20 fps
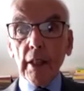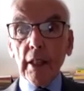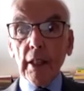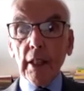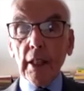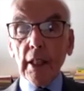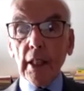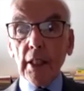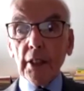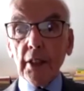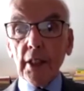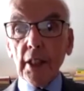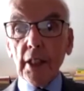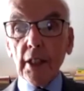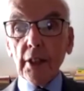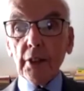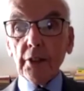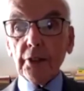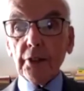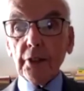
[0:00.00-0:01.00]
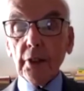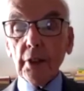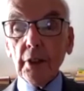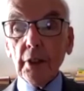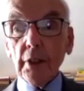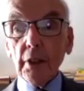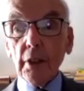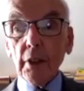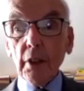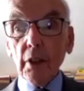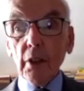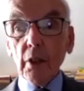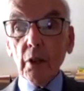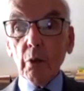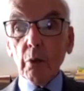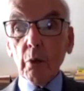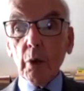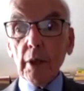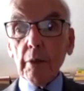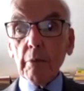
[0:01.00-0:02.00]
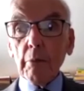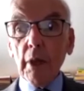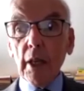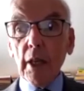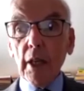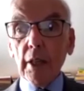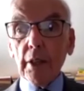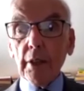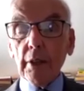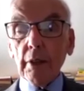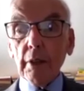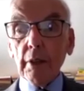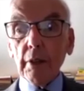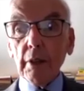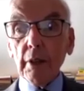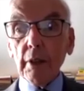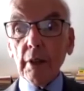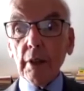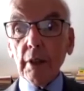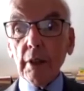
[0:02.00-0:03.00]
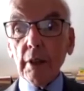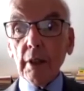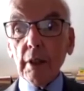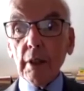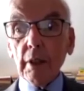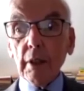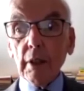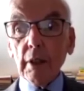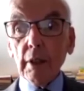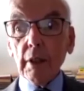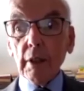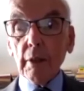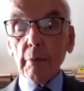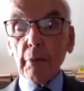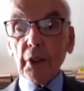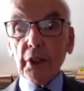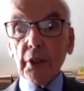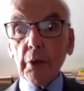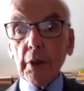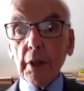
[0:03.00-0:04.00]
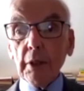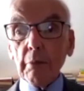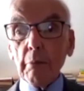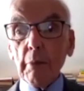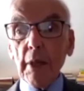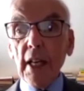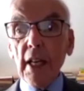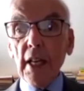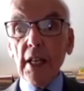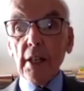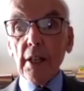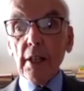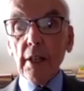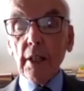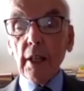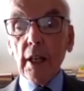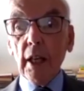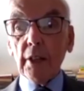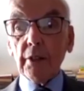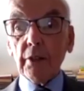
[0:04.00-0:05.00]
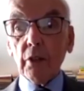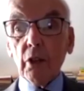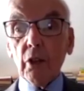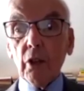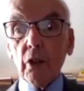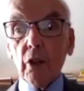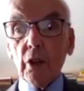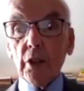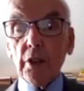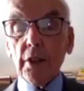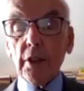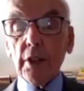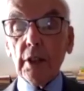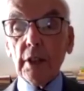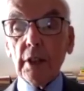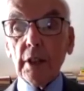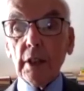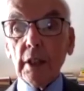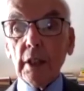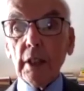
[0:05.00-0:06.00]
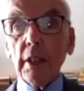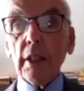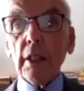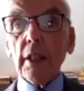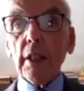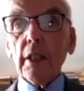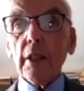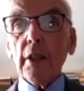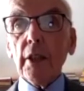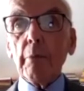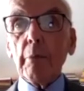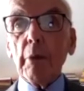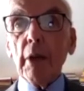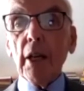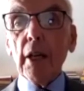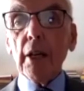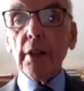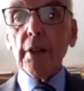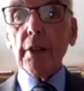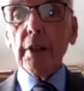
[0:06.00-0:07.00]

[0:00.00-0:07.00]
and there is one man between men and God, the man,